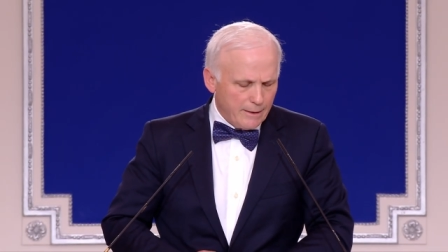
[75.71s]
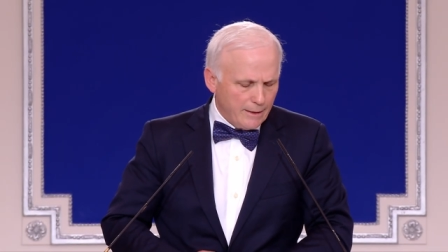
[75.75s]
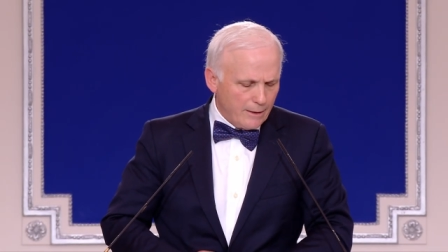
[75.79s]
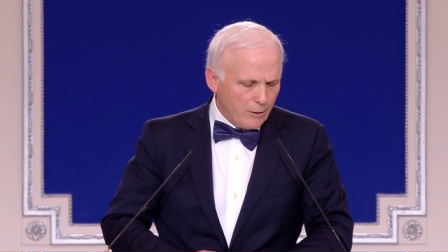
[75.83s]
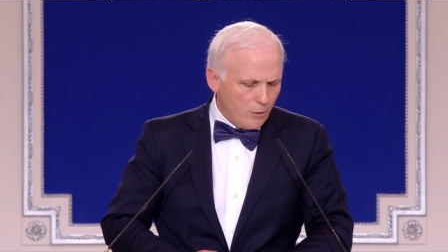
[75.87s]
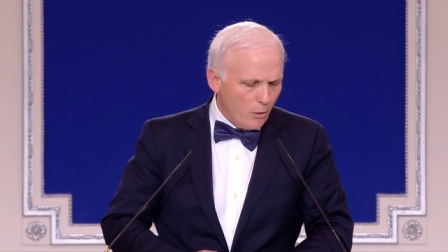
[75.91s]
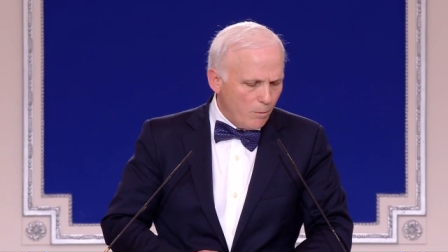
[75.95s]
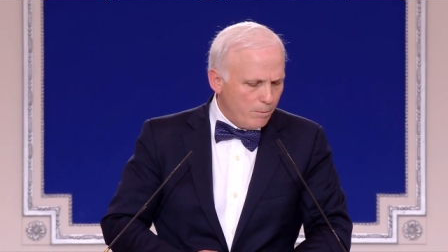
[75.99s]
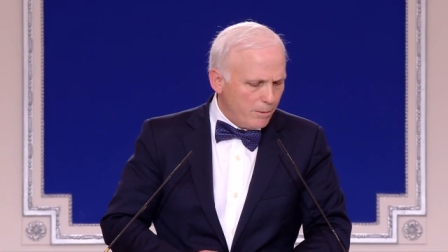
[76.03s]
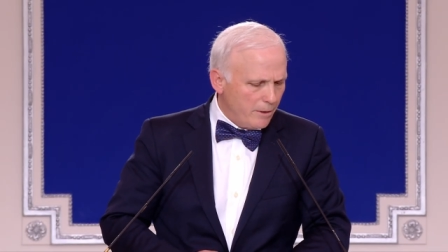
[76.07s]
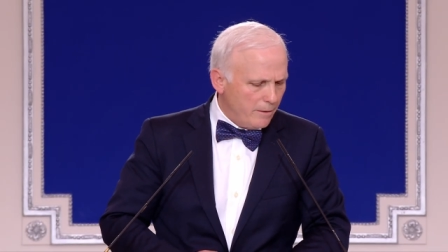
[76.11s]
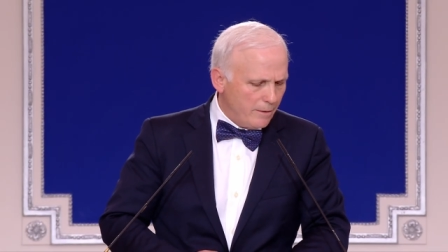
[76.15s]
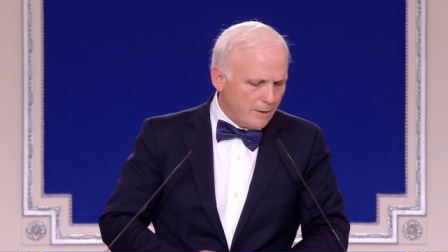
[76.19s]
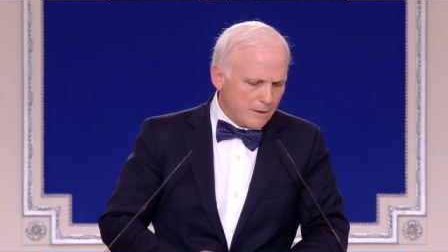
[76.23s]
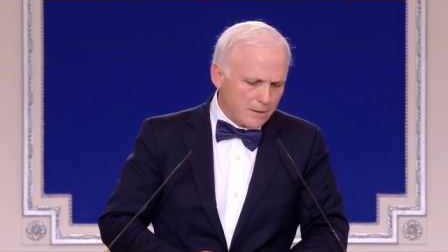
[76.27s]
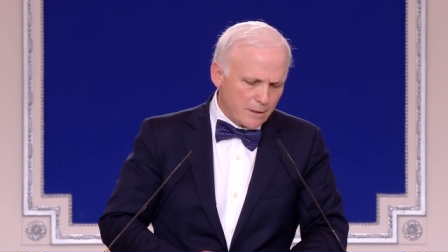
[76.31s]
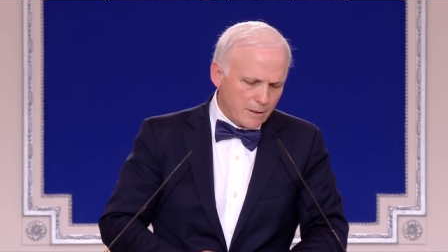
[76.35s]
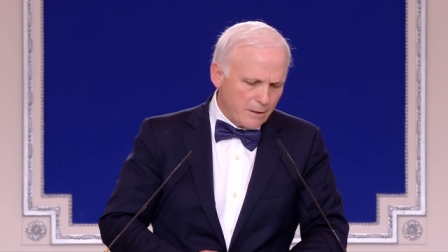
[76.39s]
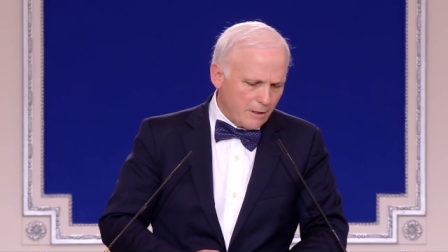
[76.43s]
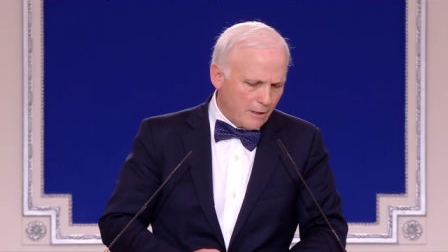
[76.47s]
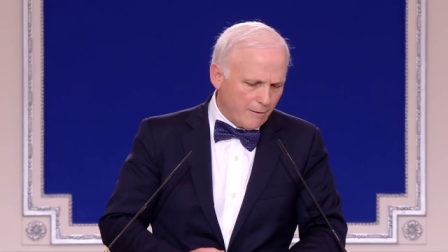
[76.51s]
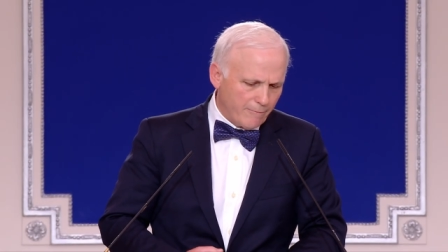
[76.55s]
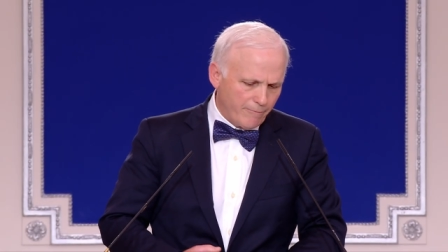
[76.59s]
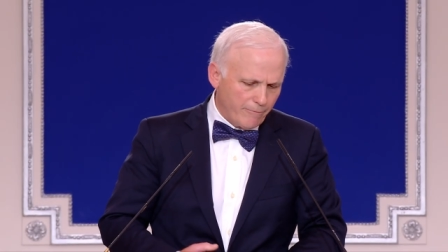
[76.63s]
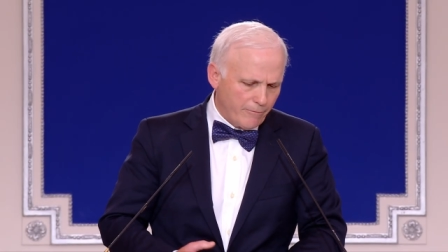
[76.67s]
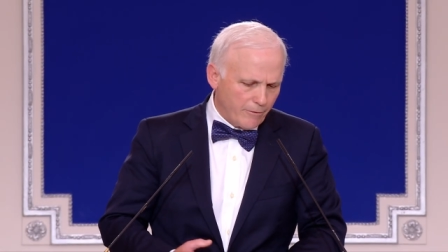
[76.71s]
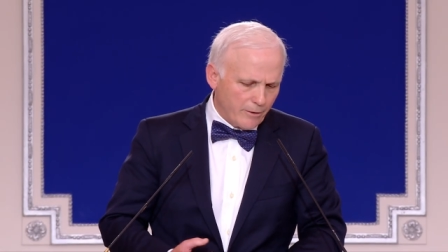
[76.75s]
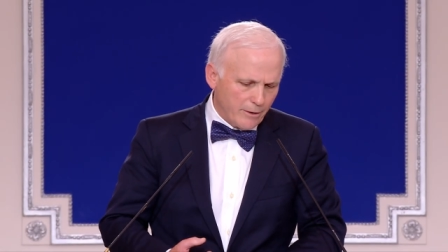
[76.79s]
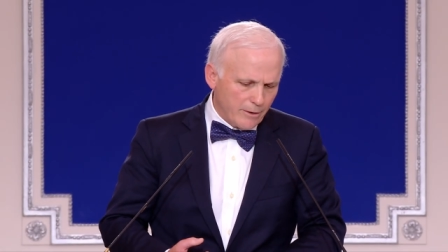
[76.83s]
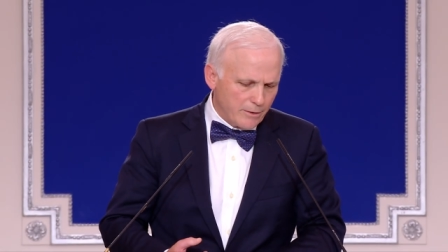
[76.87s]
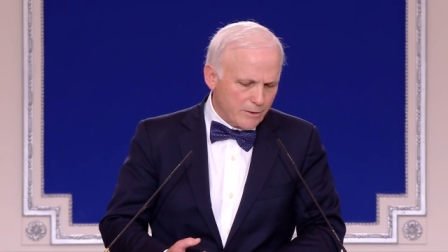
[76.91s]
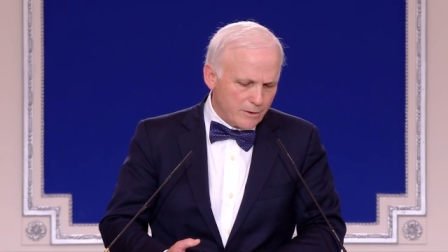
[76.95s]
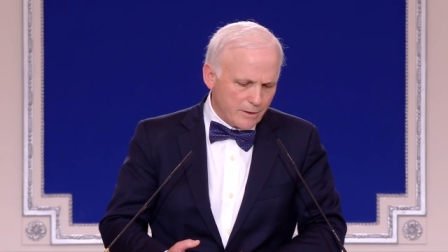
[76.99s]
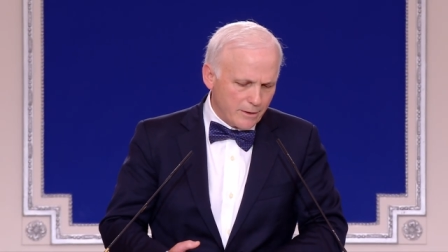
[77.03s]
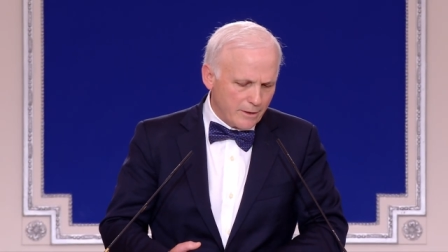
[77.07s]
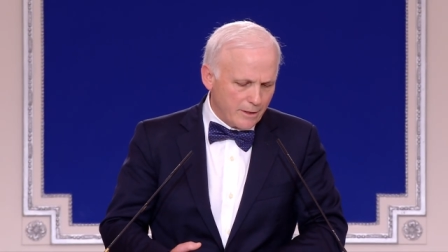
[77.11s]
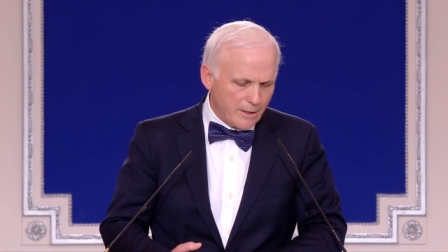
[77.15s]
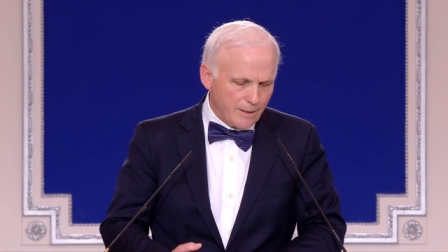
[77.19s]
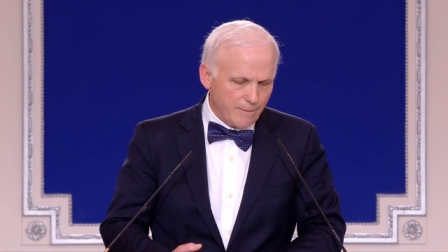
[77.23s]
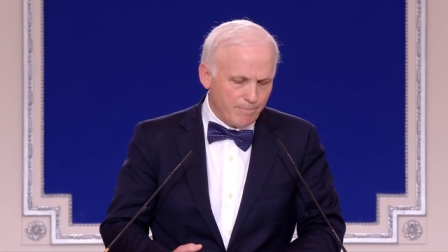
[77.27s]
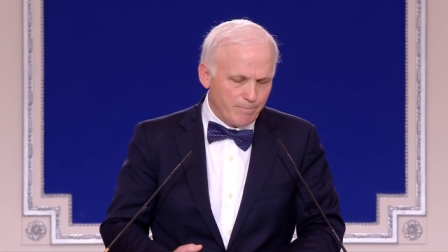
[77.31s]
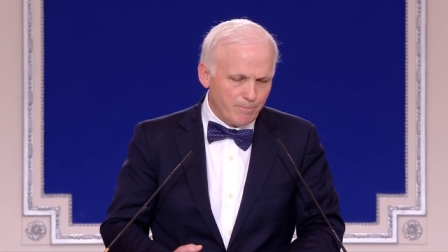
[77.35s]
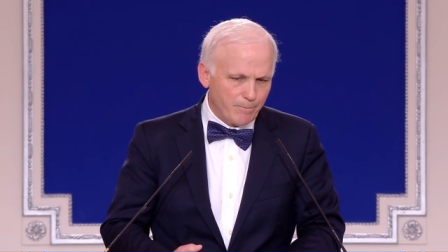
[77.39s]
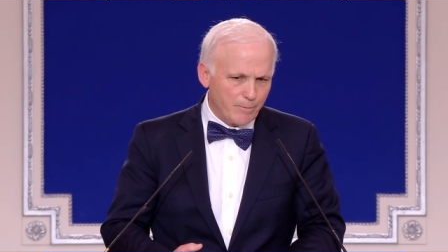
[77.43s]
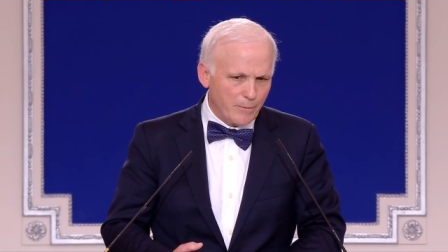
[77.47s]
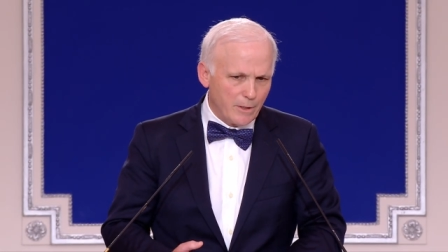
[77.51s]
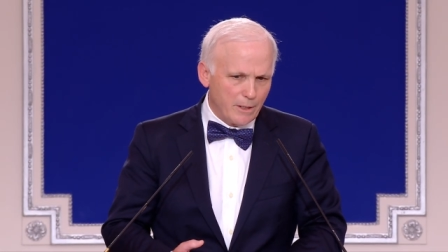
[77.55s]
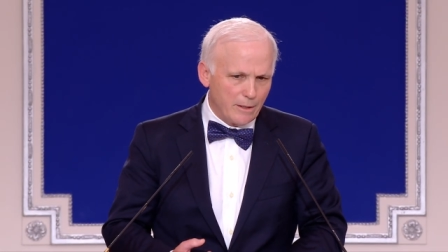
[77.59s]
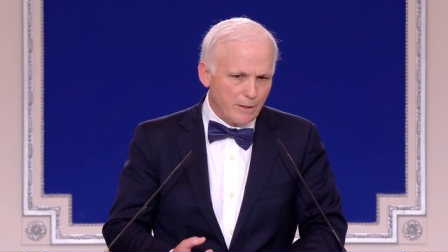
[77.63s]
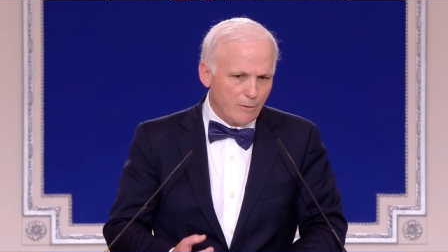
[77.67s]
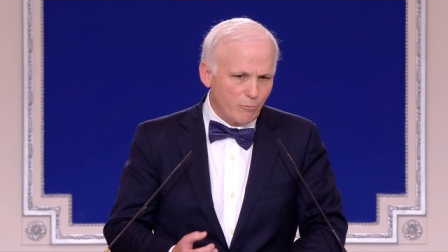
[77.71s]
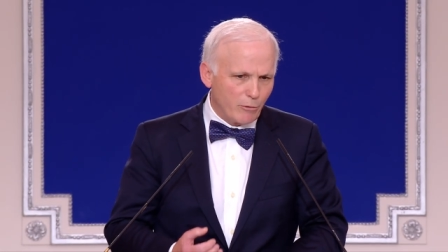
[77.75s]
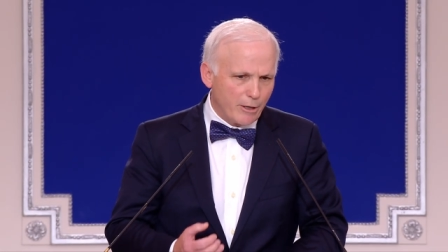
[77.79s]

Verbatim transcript: opened this conference in a